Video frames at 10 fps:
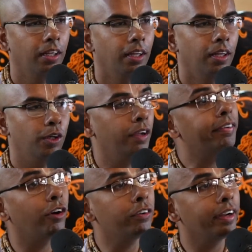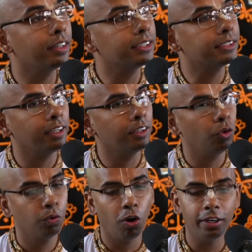Now if I want to
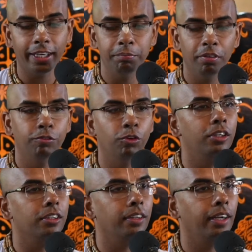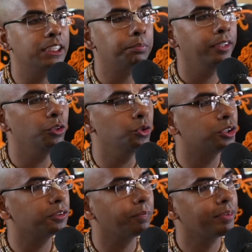understand what type of wood has been used,